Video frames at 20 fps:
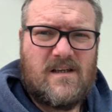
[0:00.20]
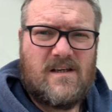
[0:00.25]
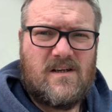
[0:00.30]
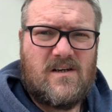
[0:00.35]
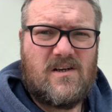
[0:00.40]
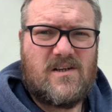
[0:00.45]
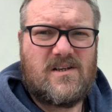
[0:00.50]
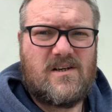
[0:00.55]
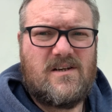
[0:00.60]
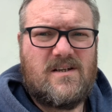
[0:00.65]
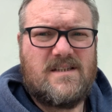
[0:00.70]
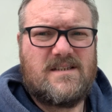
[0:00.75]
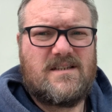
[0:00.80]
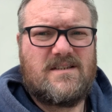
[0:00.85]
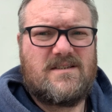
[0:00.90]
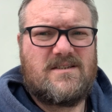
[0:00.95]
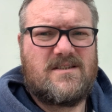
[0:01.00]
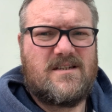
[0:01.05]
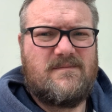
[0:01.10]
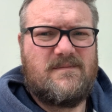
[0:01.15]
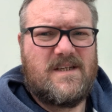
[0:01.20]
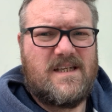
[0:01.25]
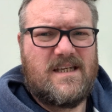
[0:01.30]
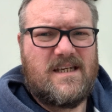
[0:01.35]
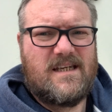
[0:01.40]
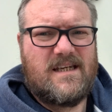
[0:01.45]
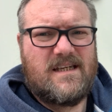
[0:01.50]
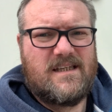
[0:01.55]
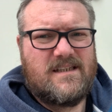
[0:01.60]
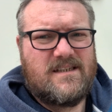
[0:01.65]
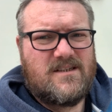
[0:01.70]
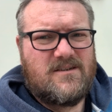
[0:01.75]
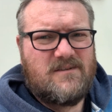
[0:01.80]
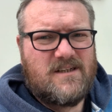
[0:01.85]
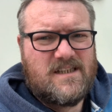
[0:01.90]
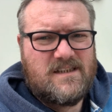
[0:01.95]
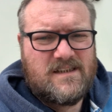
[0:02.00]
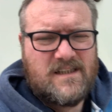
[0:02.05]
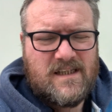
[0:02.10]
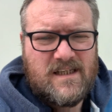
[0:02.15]
Hi guys, it's Jim here. How you
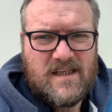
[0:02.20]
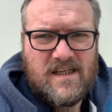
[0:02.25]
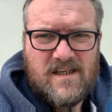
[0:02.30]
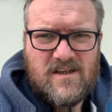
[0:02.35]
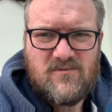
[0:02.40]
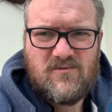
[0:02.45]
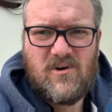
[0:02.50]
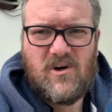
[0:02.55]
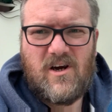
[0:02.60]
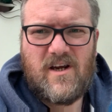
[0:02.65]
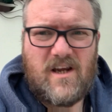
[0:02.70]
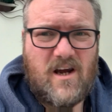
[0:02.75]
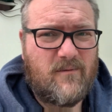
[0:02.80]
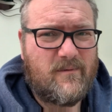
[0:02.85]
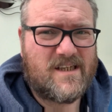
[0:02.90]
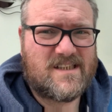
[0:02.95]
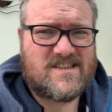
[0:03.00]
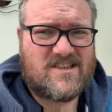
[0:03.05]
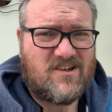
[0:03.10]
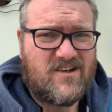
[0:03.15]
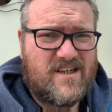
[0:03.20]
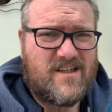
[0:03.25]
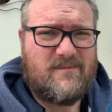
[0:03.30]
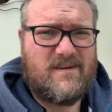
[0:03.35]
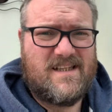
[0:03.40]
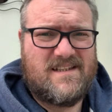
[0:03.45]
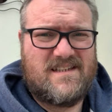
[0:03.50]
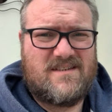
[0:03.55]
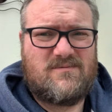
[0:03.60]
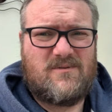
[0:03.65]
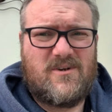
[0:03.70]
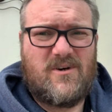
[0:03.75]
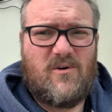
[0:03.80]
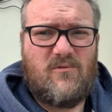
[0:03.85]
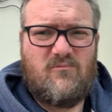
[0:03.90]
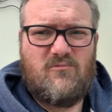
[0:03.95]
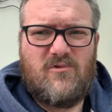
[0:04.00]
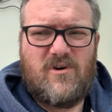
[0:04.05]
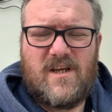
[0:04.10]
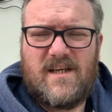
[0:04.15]
doing? Right, I'm excited about this one. I
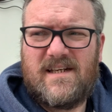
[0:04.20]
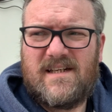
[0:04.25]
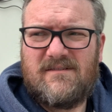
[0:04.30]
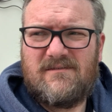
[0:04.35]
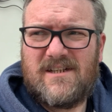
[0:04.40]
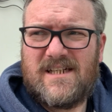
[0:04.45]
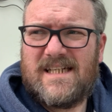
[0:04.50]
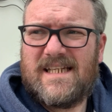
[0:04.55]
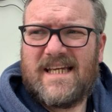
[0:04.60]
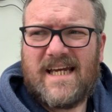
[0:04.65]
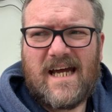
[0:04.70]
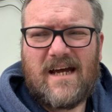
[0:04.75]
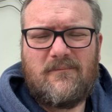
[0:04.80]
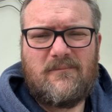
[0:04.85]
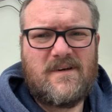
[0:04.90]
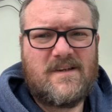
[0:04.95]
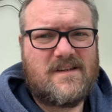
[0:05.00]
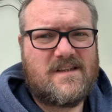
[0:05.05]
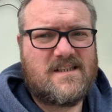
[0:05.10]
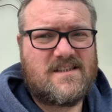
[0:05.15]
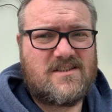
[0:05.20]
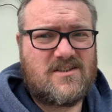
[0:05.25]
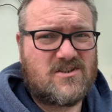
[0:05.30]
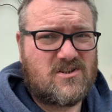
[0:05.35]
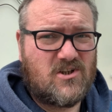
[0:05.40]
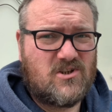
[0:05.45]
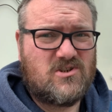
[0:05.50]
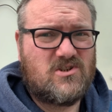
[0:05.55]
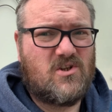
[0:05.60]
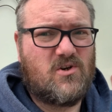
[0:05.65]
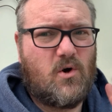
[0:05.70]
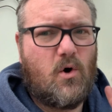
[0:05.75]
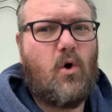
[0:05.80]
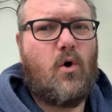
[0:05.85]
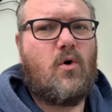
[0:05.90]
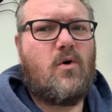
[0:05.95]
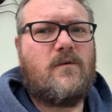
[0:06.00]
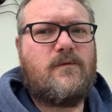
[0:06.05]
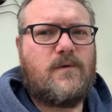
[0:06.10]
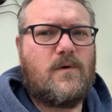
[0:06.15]
really am. This has cost an
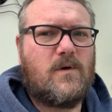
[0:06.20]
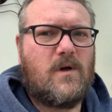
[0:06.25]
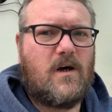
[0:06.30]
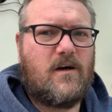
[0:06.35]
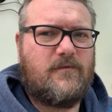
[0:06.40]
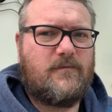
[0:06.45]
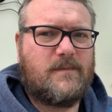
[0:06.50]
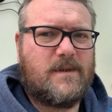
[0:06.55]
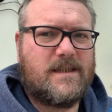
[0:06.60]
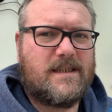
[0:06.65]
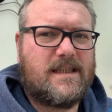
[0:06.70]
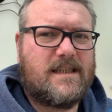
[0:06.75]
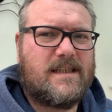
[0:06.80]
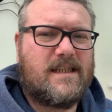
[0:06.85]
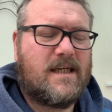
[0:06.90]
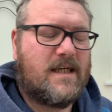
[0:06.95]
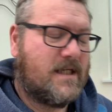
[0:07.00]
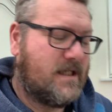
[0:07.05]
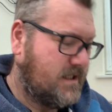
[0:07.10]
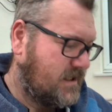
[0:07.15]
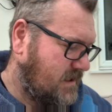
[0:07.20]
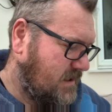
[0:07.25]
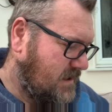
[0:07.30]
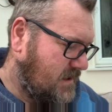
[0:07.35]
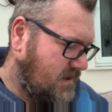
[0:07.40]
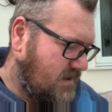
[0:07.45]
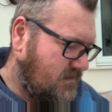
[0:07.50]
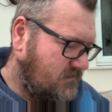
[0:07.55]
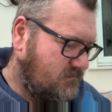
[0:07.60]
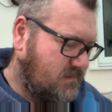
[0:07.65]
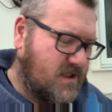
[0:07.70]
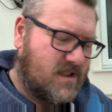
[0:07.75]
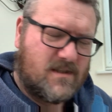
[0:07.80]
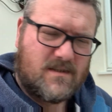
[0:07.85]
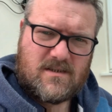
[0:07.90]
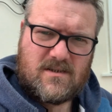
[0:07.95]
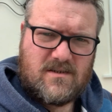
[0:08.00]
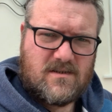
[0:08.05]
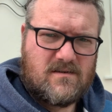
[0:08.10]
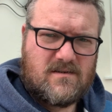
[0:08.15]
awful lot of money, but
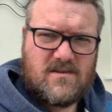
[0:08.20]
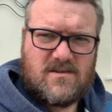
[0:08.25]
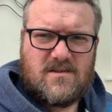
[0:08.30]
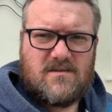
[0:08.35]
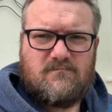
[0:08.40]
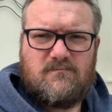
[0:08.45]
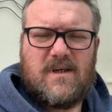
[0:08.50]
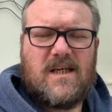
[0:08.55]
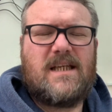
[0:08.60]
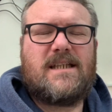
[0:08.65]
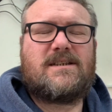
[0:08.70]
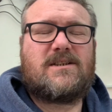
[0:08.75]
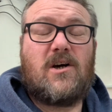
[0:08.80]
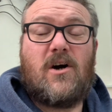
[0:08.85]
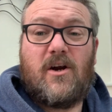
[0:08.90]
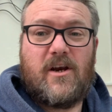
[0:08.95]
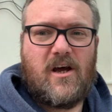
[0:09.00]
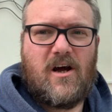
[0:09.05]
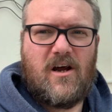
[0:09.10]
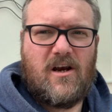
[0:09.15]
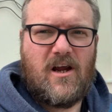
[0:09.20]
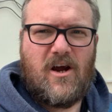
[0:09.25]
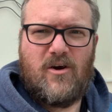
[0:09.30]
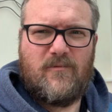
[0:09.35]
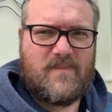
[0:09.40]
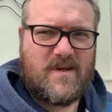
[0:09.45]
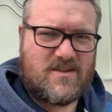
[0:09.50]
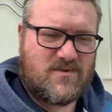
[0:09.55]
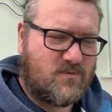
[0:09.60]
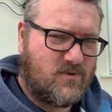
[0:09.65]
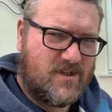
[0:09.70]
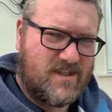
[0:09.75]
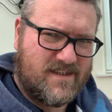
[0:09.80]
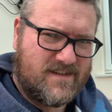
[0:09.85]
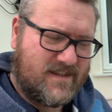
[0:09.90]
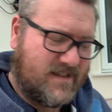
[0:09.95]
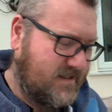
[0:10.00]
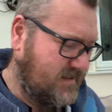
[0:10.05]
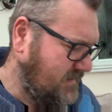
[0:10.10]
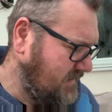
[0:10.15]
please God, I hope it's worth
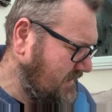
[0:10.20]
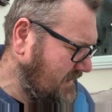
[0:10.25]
it.